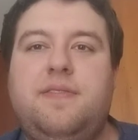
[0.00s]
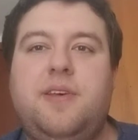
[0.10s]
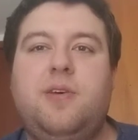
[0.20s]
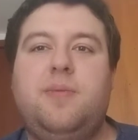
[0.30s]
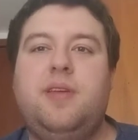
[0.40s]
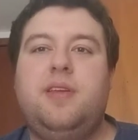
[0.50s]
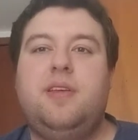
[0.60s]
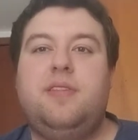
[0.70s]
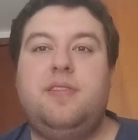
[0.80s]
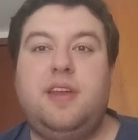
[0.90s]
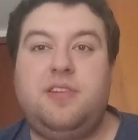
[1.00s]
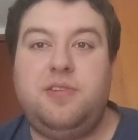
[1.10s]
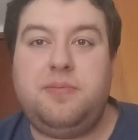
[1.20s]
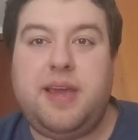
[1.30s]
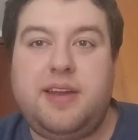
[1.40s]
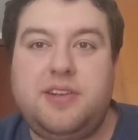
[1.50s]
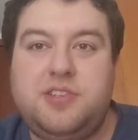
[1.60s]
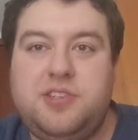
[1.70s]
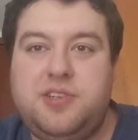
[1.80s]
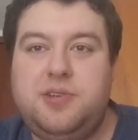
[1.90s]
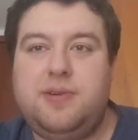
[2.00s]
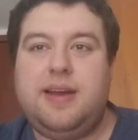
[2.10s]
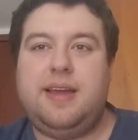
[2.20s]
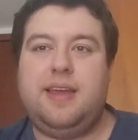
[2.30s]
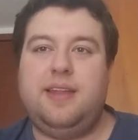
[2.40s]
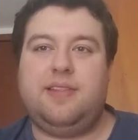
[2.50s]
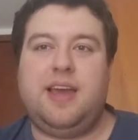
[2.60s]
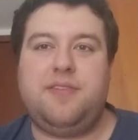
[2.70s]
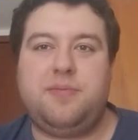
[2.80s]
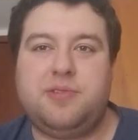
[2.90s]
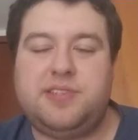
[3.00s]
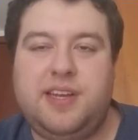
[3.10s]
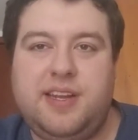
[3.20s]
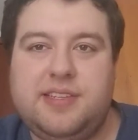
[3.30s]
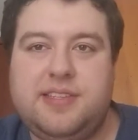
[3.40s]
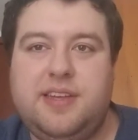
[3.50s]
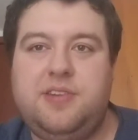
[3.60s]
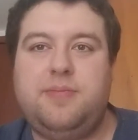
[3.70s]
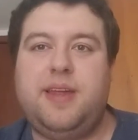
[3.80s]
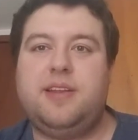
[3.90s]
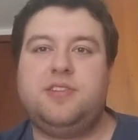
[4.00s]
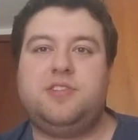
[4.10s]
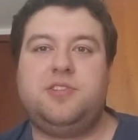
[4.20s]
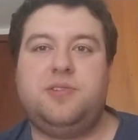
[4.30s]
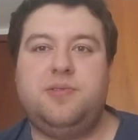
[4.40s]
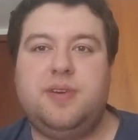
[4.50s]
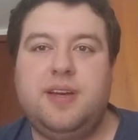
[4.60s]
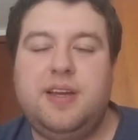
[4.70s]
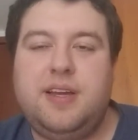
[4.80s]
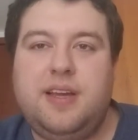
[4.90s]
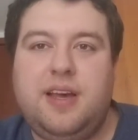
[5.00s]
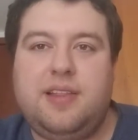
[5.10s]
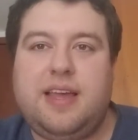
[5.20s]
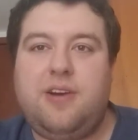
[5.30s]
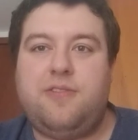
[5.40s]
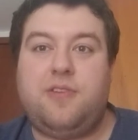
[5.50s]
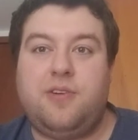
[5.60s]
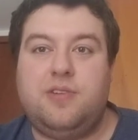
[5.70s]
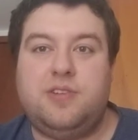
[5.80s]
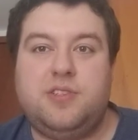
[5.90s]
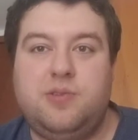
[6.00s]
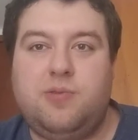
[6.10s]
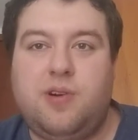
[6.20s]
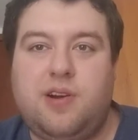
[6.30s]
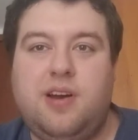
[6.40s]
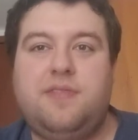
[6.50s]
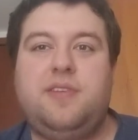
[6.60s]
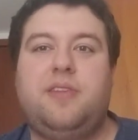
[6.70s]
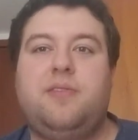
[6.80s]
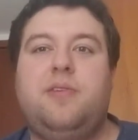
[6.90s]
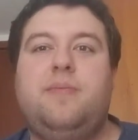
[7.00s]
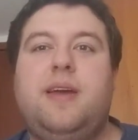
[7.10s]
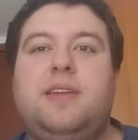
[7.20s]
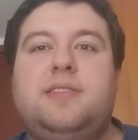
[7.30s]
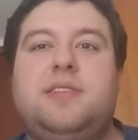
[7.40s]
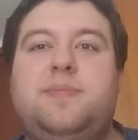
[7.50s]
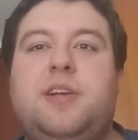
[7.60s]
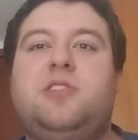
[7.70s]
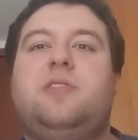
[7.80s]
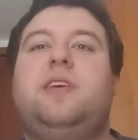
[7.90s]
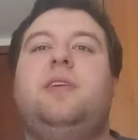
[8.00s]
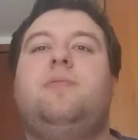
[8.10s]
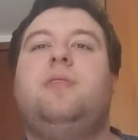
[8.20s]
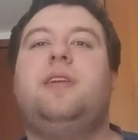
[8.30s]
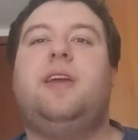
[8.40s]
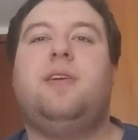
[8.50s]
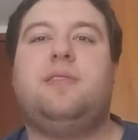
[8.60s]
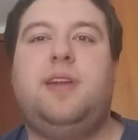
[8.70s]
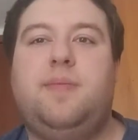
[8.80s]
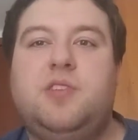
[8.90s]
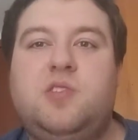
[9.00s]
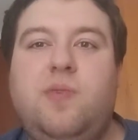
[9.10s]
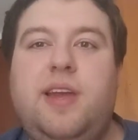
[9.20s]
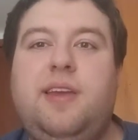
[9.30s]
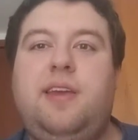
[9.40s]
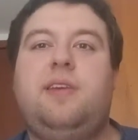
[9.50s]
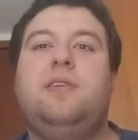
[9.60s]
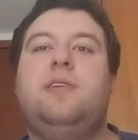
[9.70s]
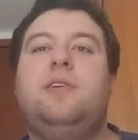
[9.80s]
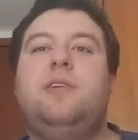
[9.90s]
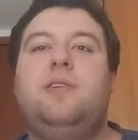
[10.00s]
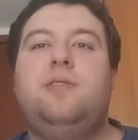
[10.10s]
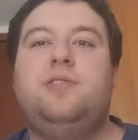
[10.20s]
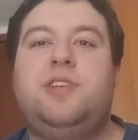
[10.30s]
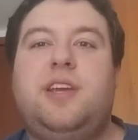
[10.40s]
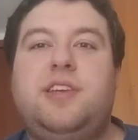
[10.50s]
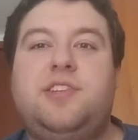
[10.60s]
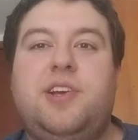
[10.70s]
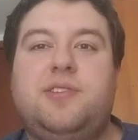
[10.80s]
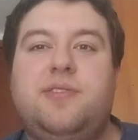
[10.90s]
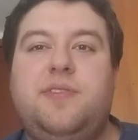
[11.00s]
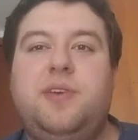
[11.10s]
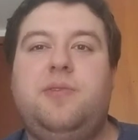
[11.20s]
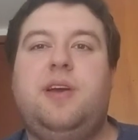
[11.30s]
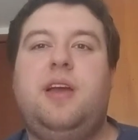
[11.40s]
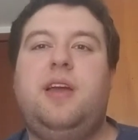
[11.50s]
film, they do manage to enliven proceedings and they do manage to allow Fern to work off the other nomads, especially one character named Swanky, who she shares a few